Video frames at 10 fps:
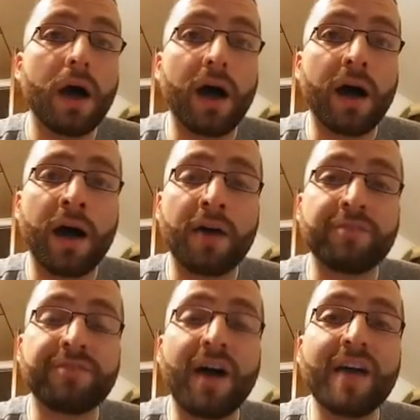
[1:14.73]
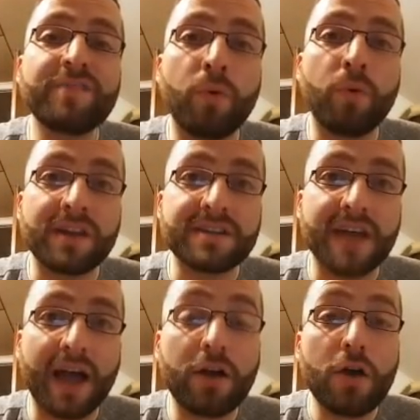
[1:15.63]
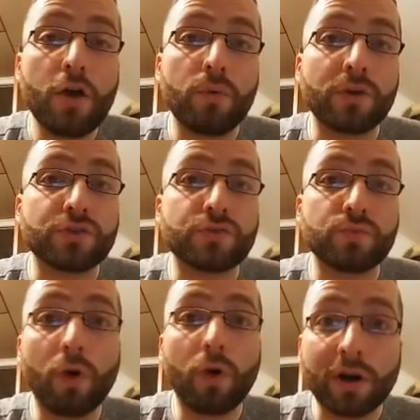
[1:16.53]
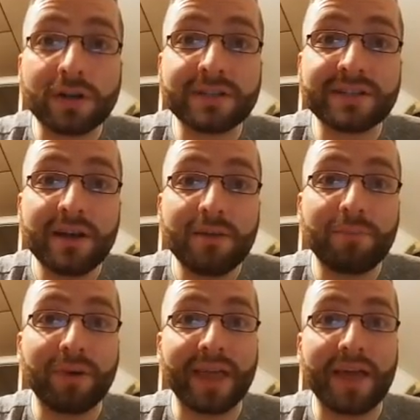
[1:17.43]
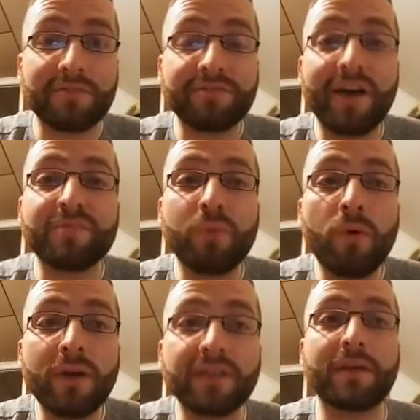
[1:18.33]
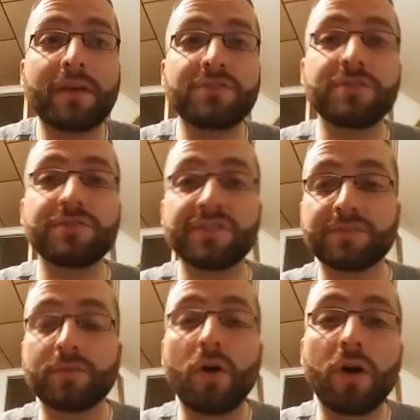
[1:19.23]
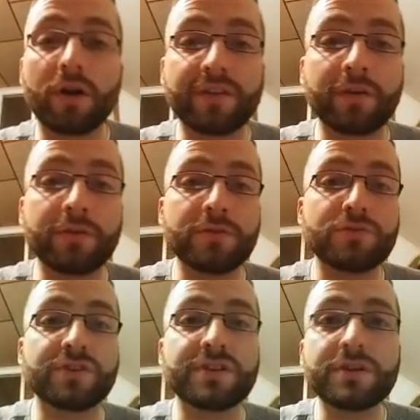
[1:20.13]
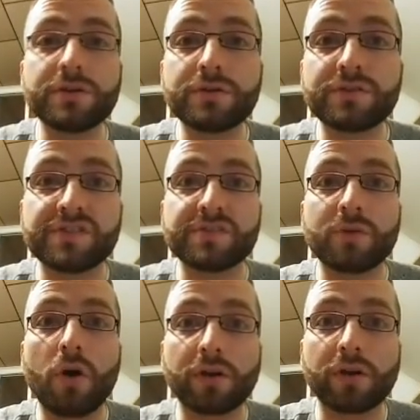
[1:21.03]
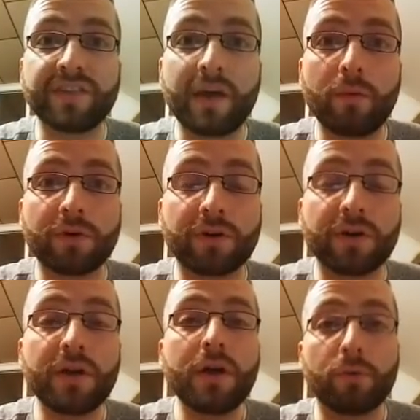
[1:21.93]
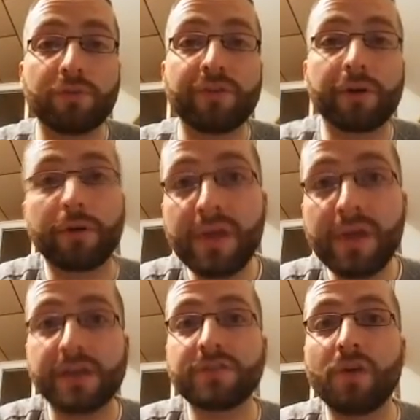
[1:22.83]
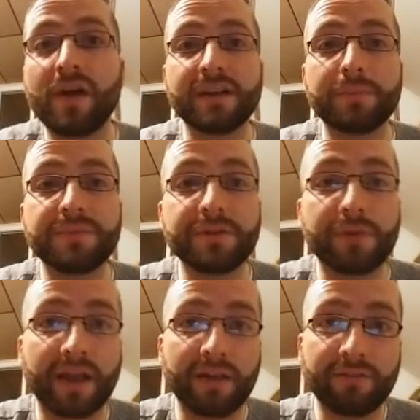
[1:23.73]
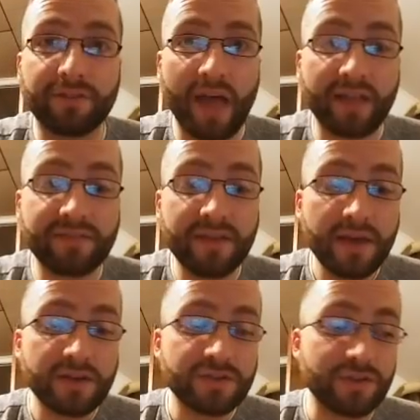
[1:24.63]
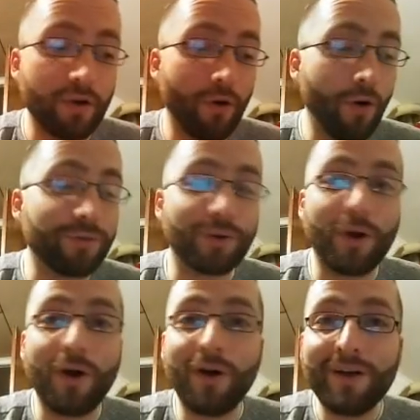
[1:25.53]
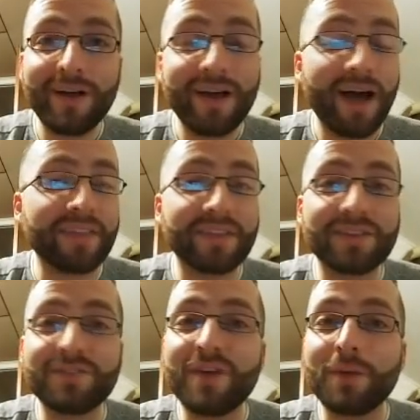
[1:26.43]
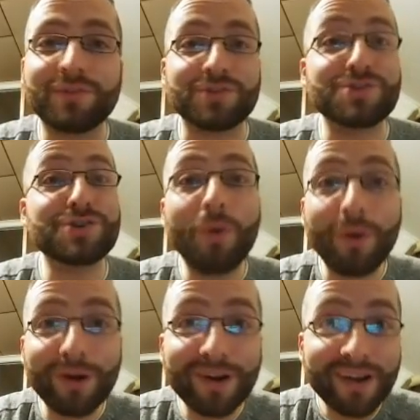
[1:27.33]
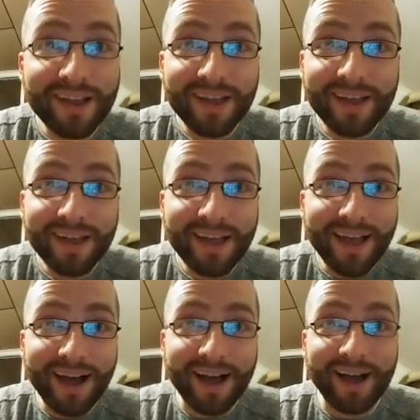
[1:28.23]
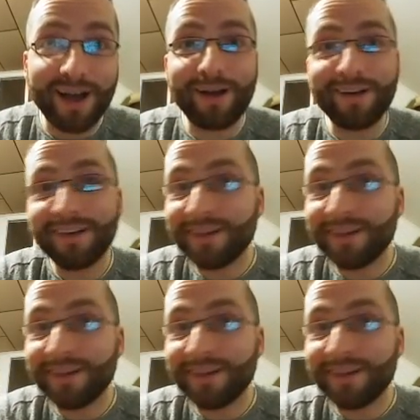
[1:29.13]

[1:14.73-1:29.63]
a 5-point deck, which worked, but again, 5 points, I was using some cards I don't usually use, and some cards that were very weak, so I ended up D-ranking for that. So overall, I think this event was a chore, but